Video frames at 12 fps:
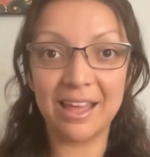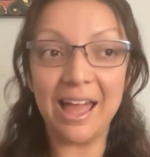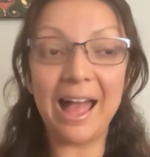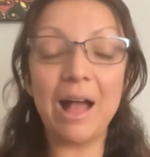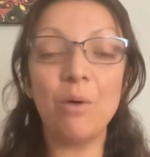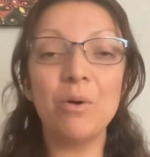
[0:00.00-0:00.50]

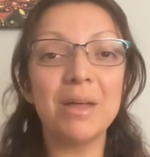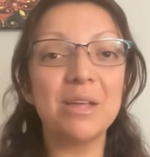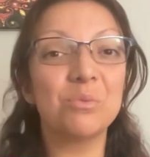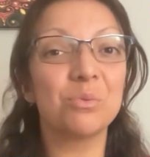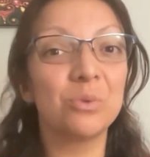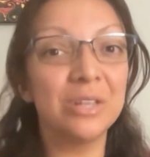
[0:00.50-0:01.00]
How am I
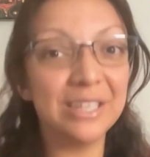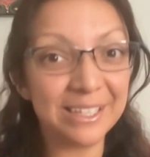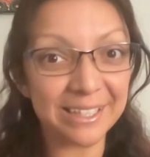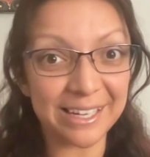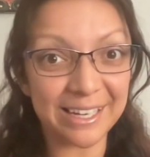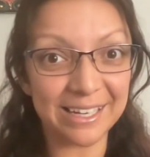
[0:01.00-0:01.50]

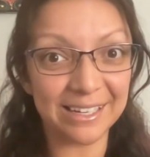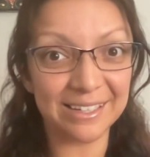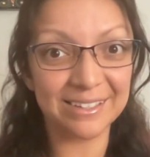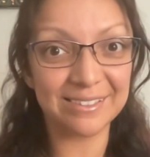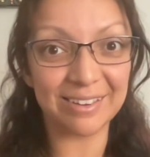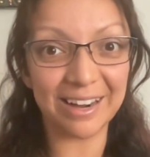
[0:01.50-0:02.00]
really?
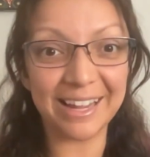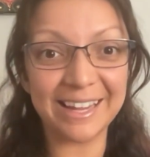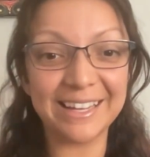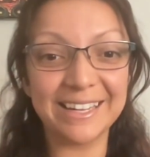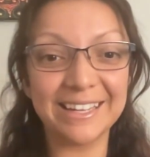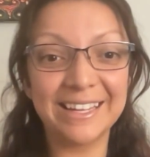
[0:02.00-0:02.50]

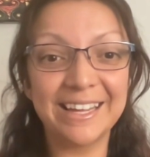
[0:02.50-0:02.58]
Right?